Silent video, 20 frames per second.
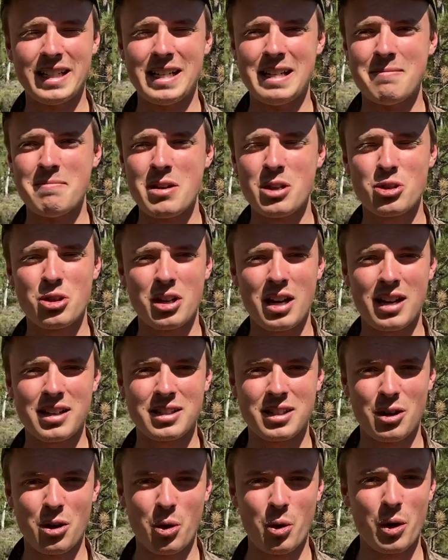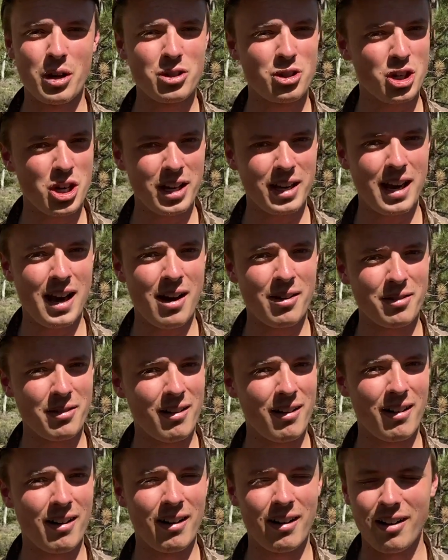Make sure you guys go check out
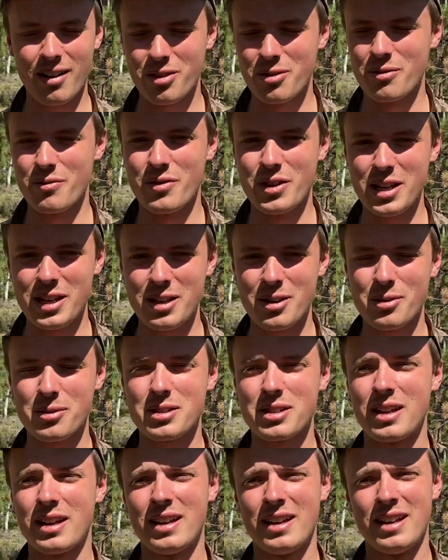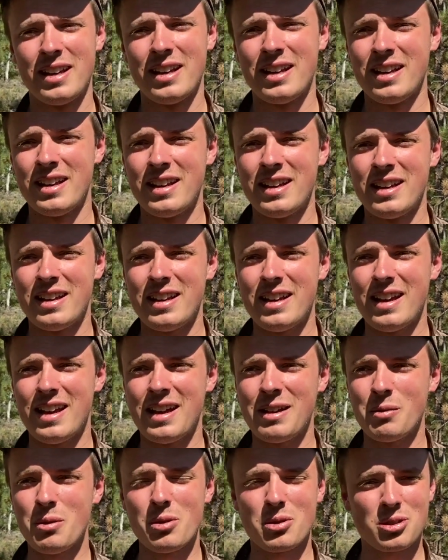our other videos.
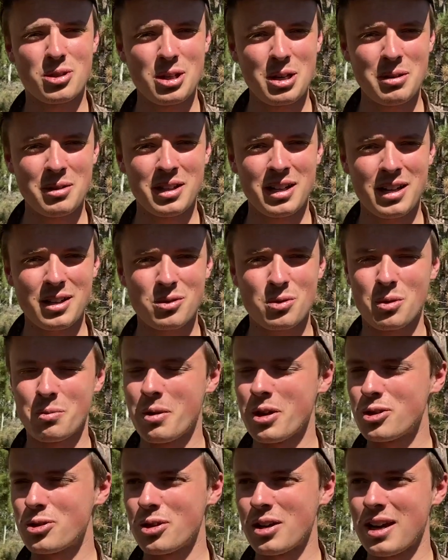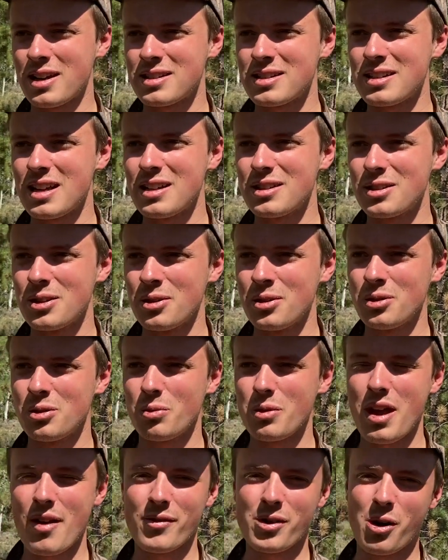And we'll see you in the next one. Make sure you guys stay tuned.
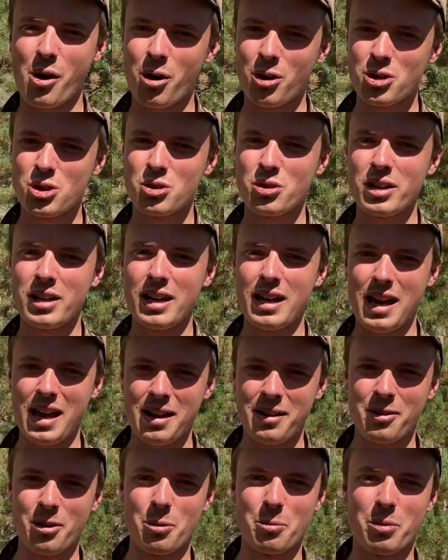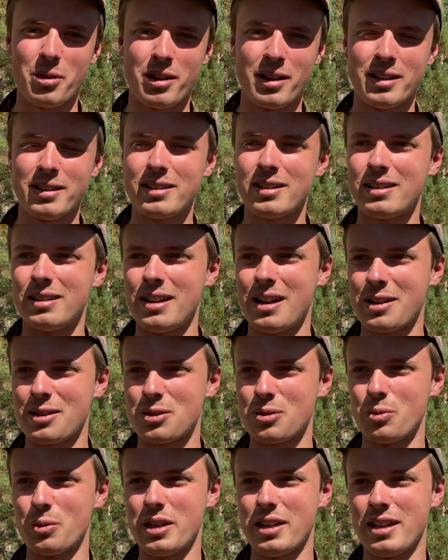We have an archery antelope hunt
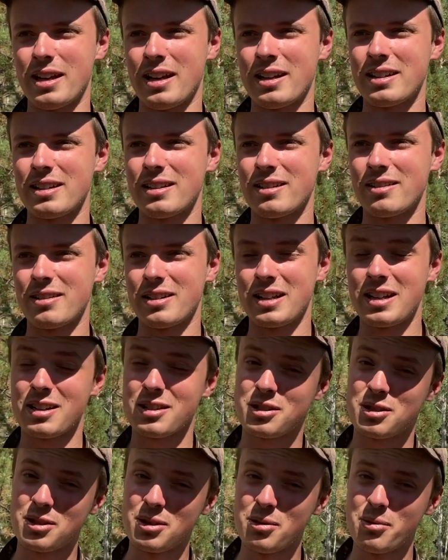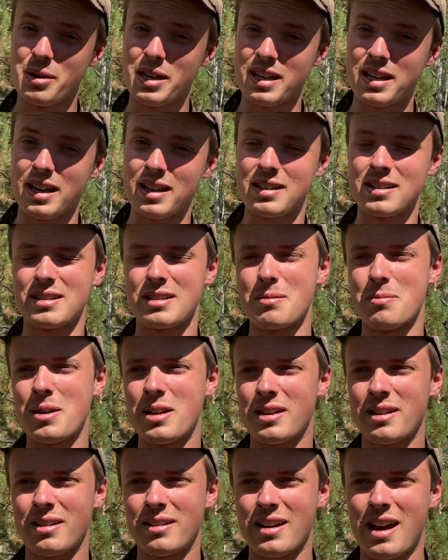next weekend, or the next 2 weekends,
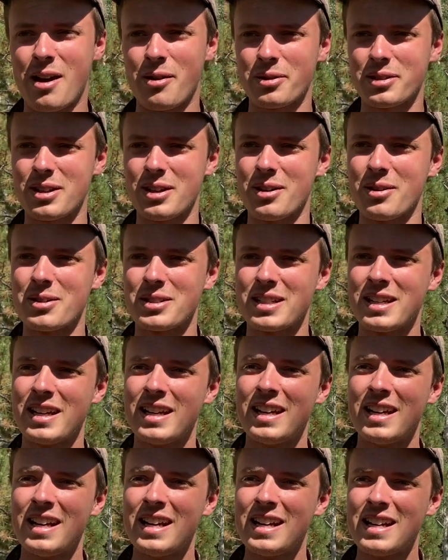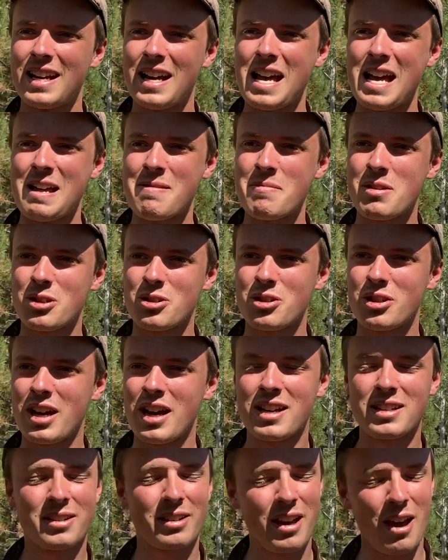depending on how it goes. And make sure you
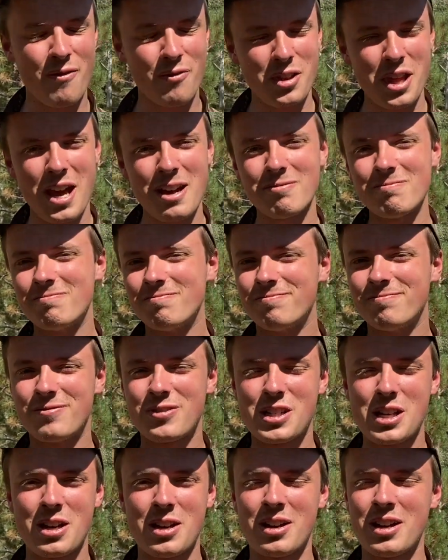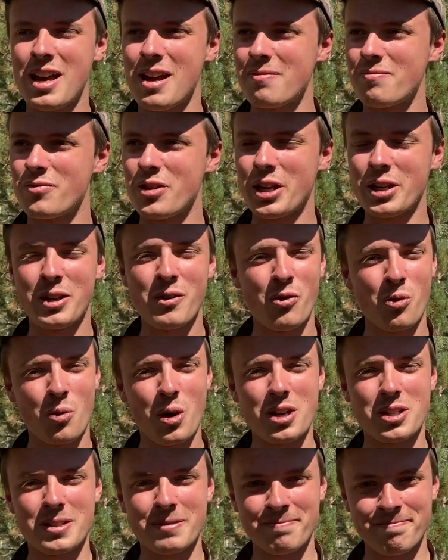guys look out for that. So yeah, thank you for
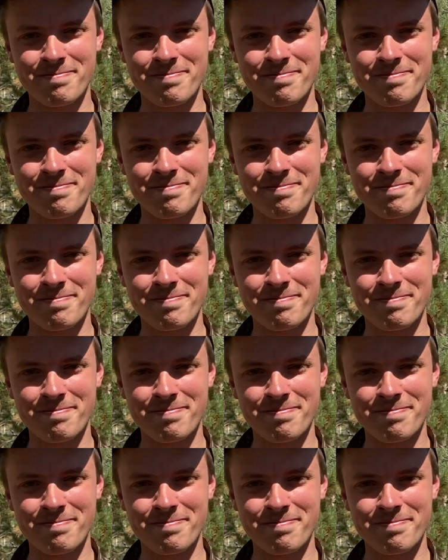watching.